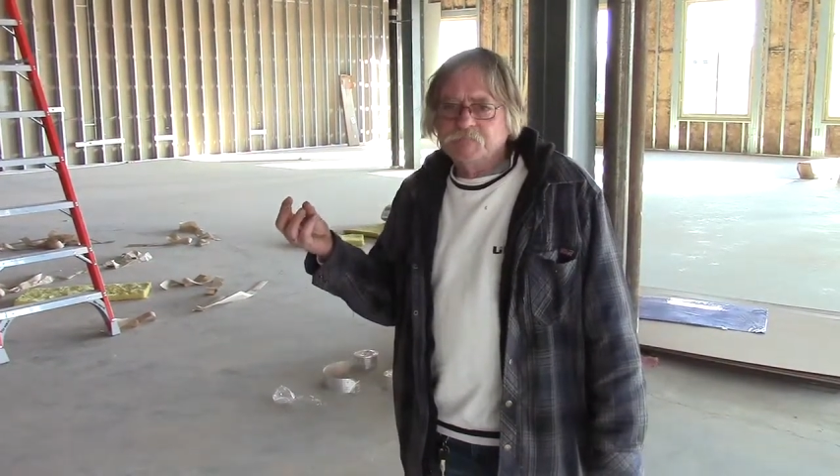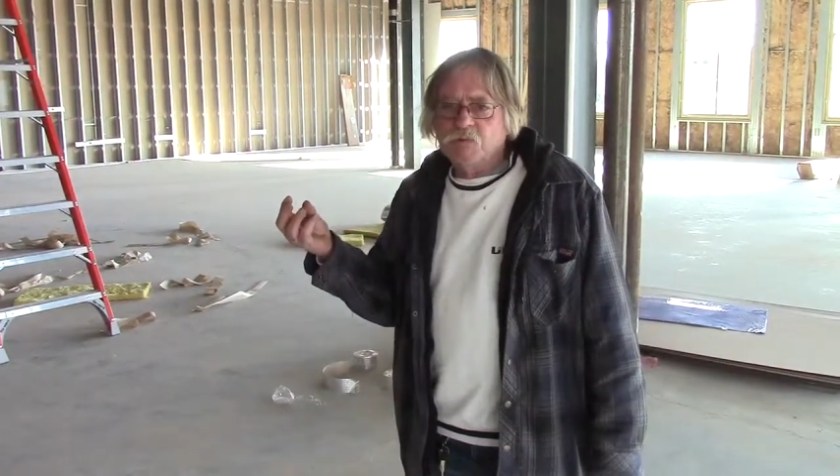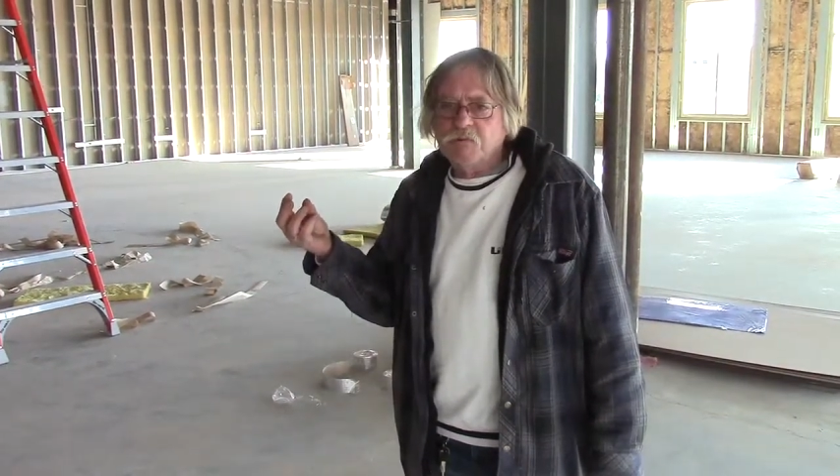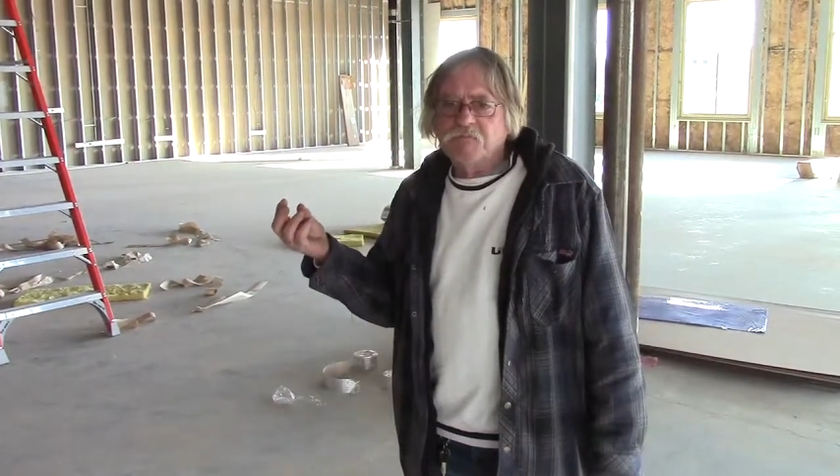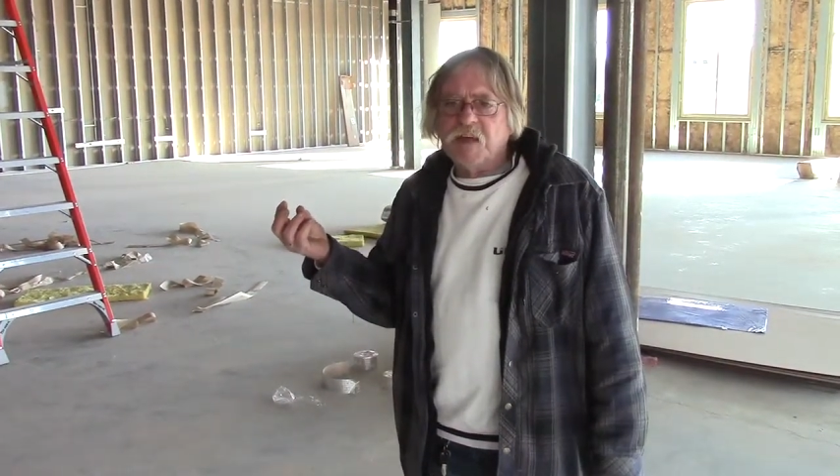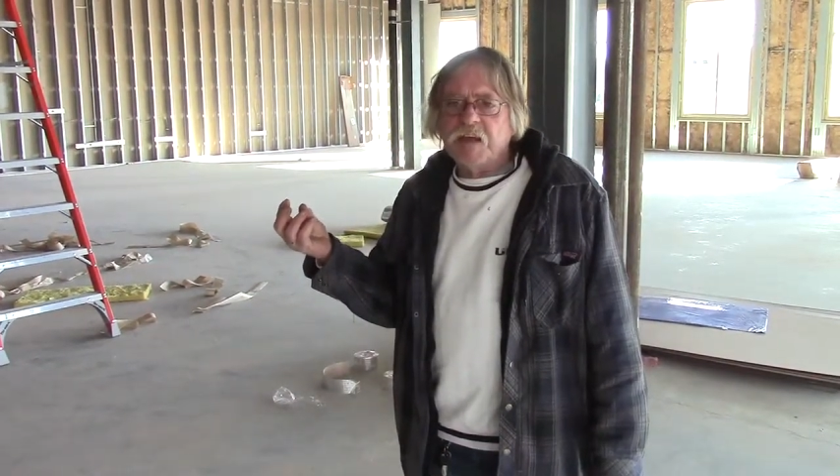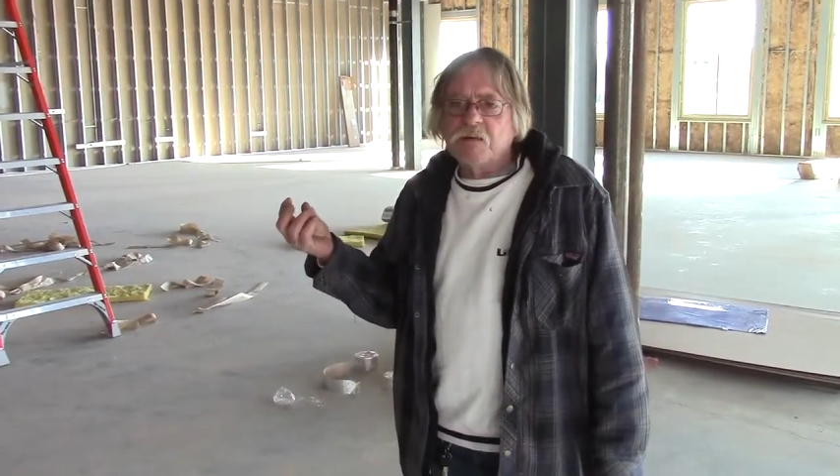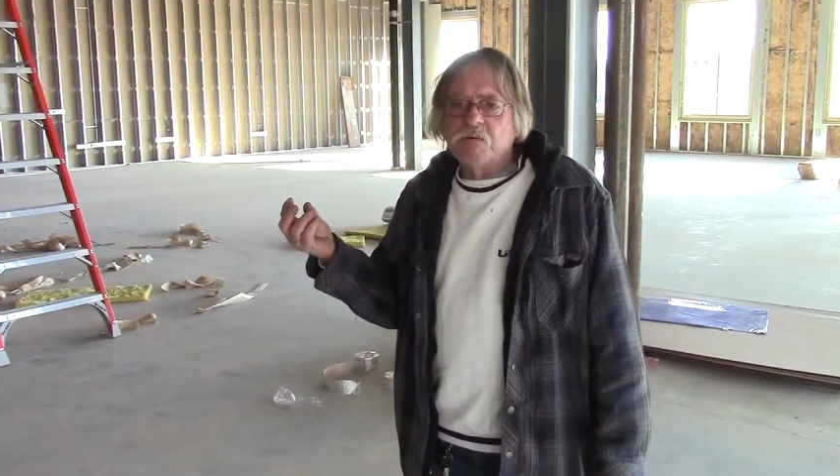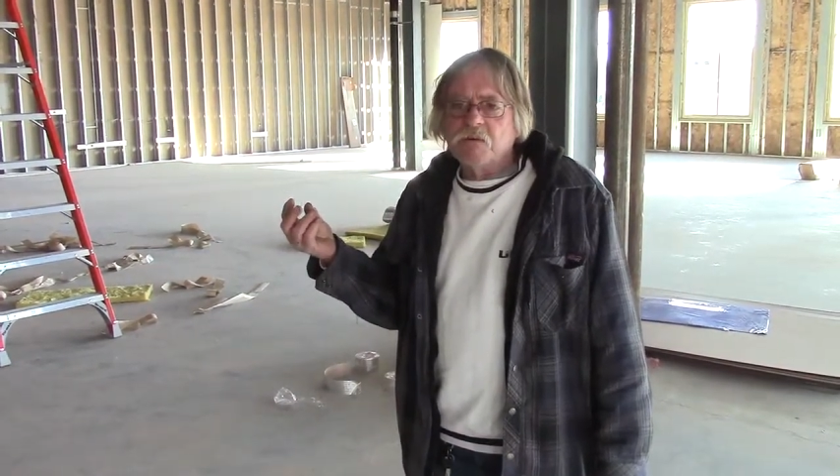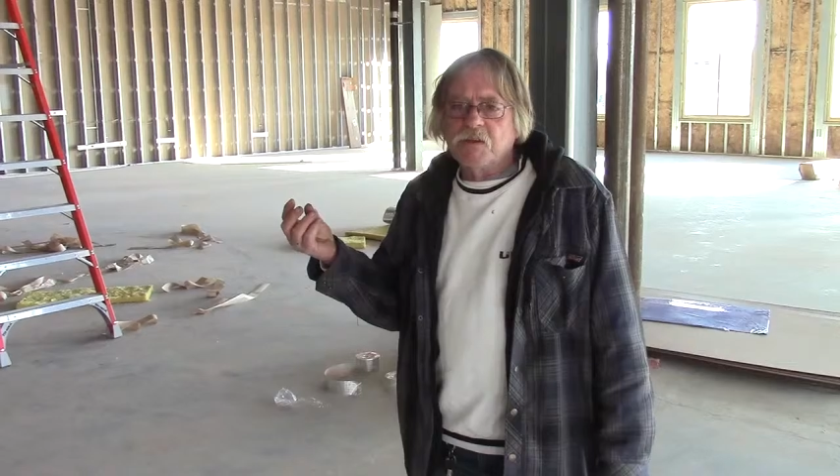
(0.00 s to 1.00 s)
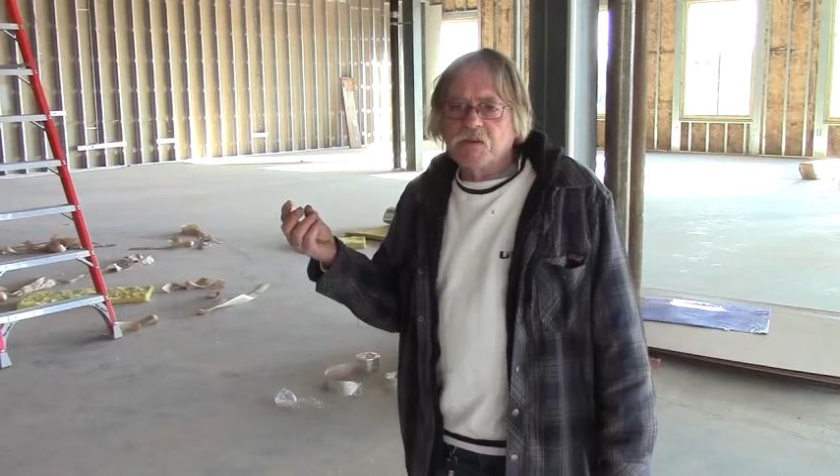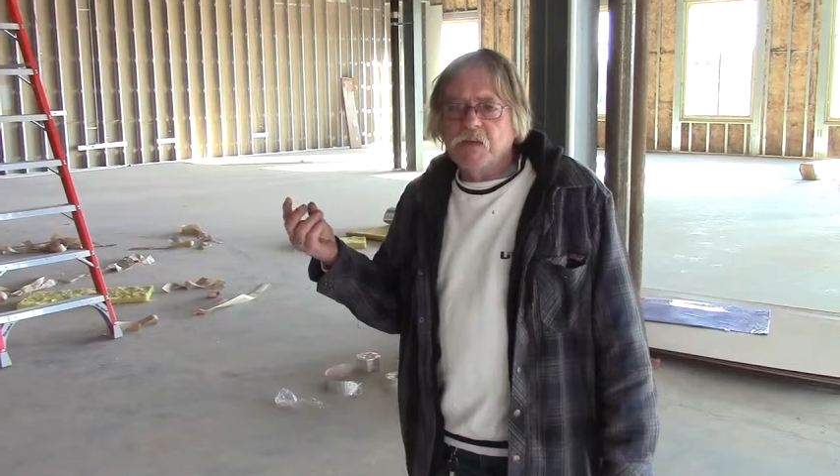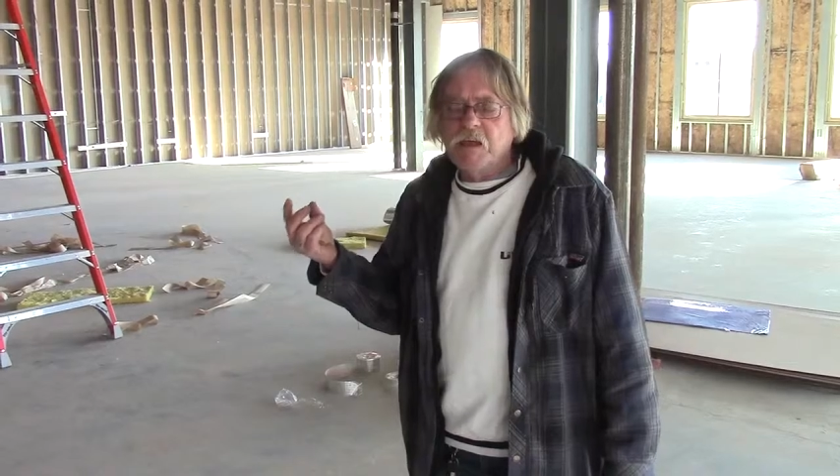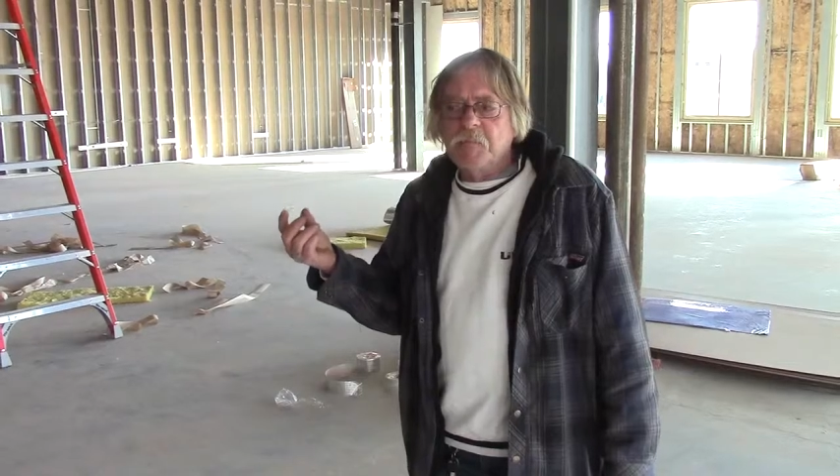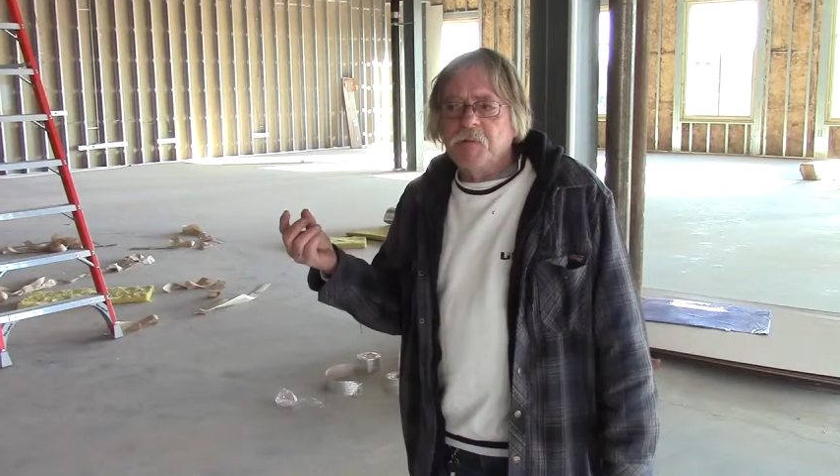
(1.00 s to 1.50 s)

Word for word: one fan coil unit heat